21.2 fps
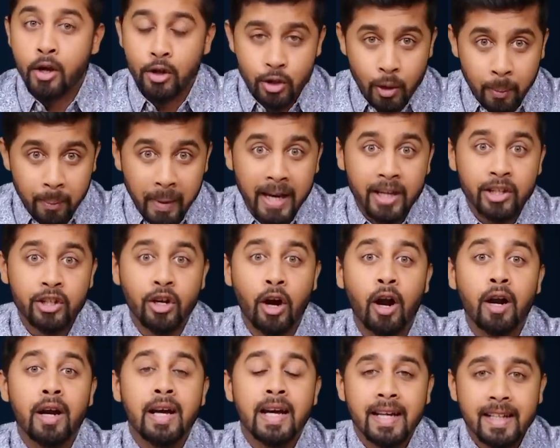So make
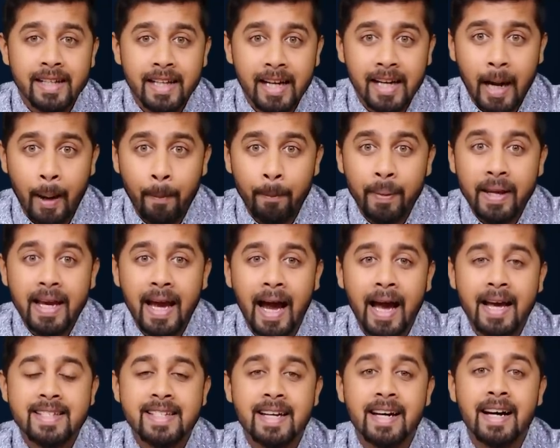sure the company
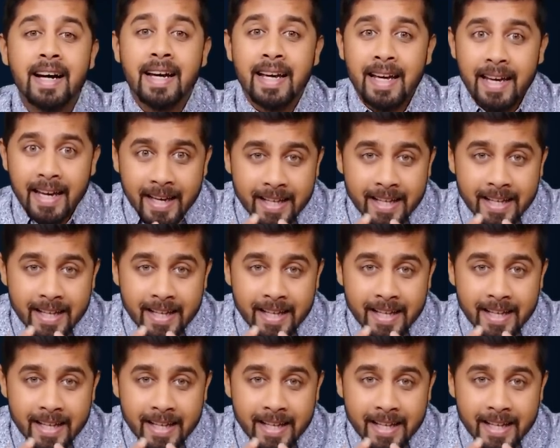has a